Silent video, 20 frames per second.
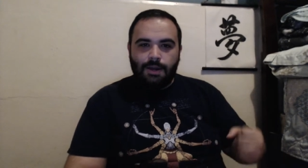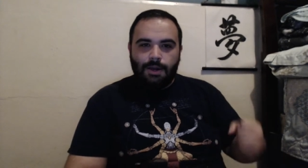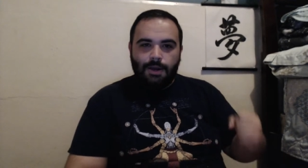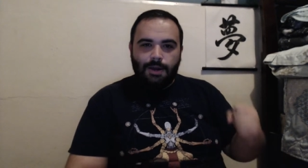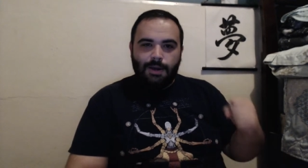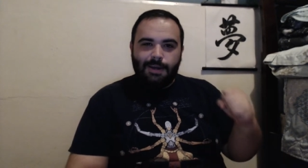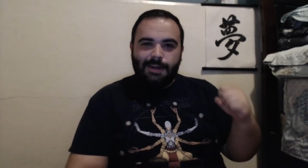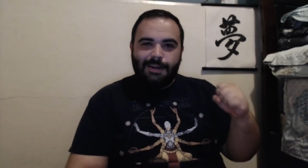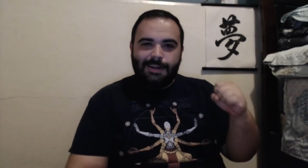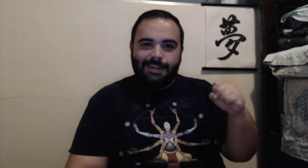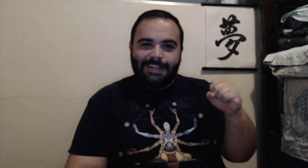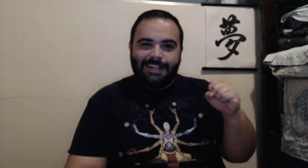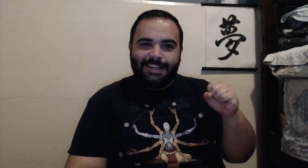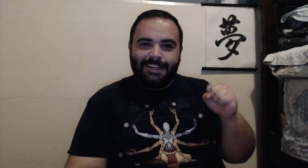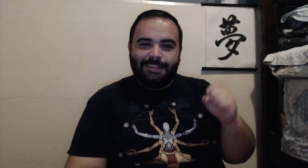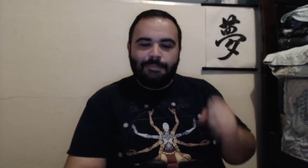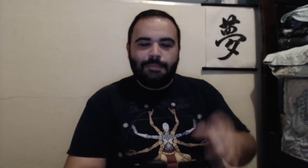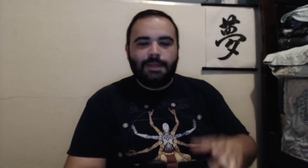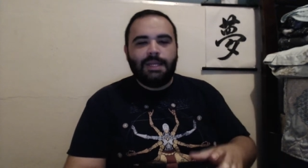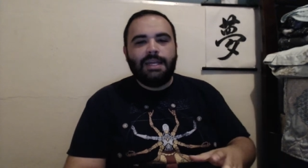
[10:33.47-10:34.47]
on
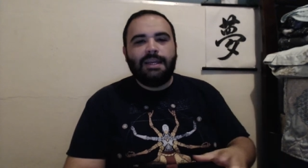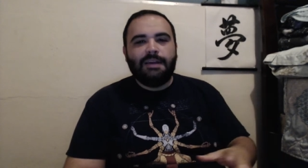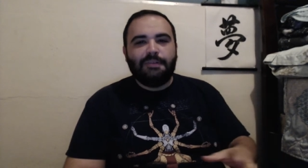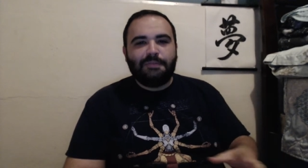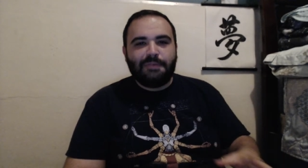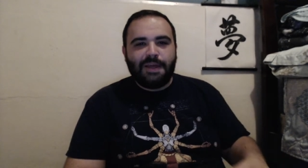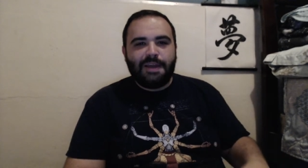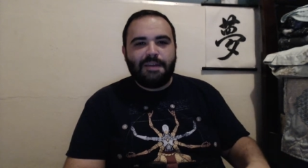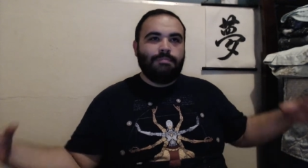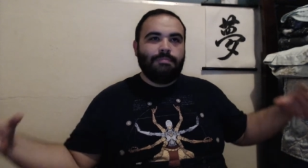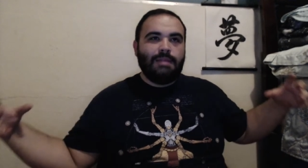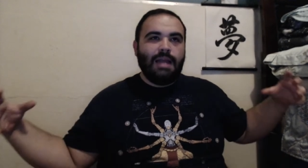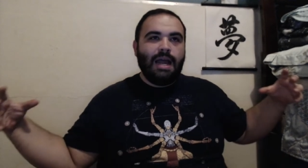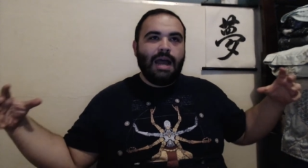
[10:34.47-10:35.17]
the meaning of life,